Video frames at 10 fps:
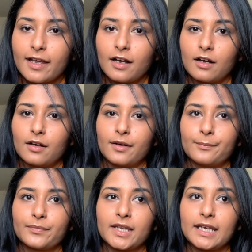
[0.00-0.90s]

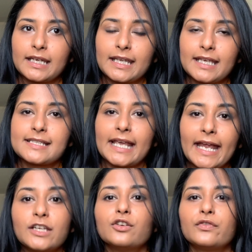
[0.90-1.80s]
In case
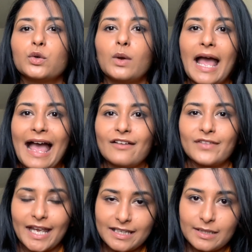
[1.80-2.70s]
any of you have
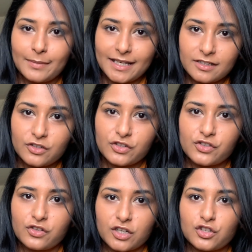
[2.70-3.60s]
any medical
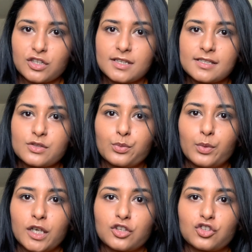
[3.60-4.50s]
restrictions
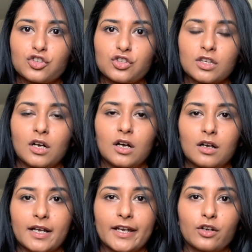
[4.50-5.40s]
which
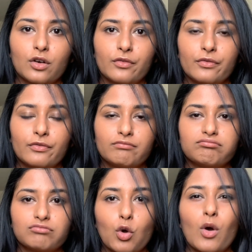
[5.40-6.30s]
kind of
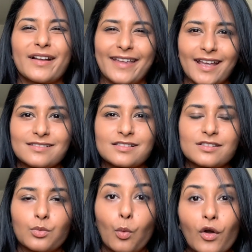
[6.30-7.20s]
go
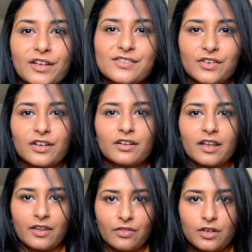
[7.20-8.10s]
against what is written
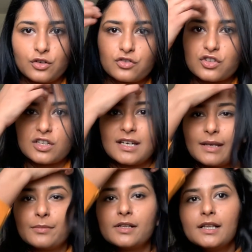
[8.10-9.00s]
in the nutrition
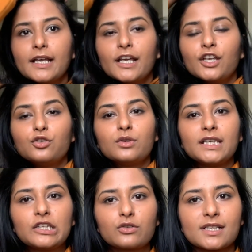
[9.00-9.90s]
label, you
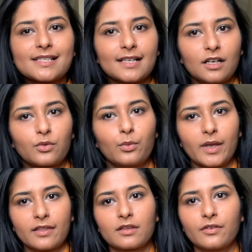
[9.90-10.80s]
need to consult
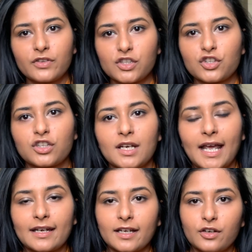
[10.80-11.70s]
with a physician
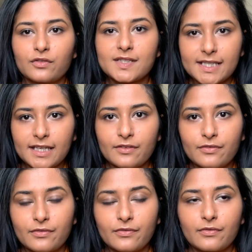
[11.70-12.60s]
and kind of see
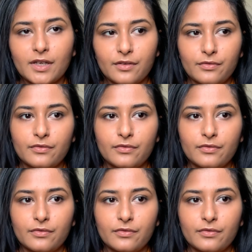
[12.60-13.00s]
if